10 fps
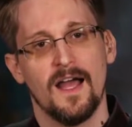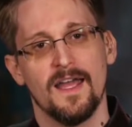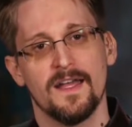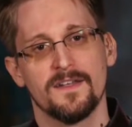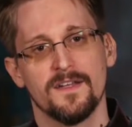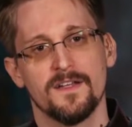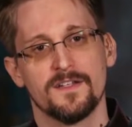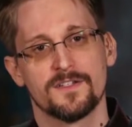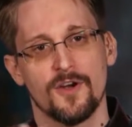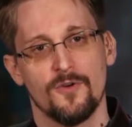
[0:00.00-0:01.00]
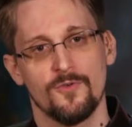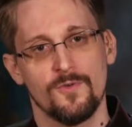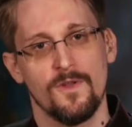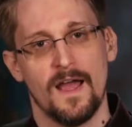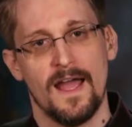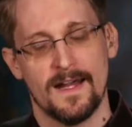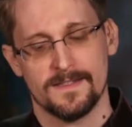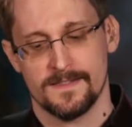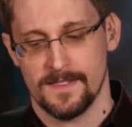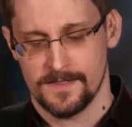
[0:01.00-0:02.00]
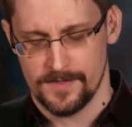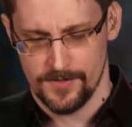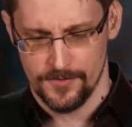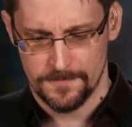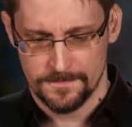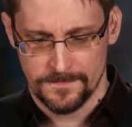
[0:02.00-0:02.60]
I had total access to.